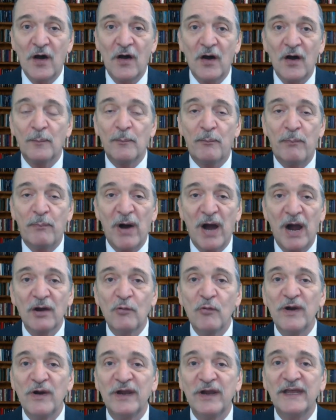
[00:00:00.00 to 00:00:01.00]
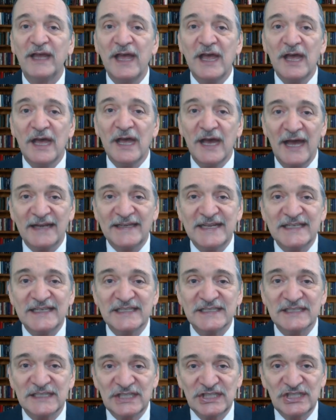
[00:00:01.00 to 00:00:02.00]
are borrowing
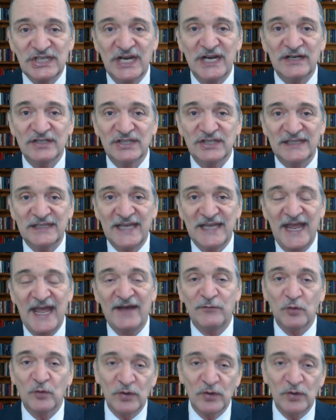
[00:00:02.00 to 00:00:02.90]
against the shares that they have.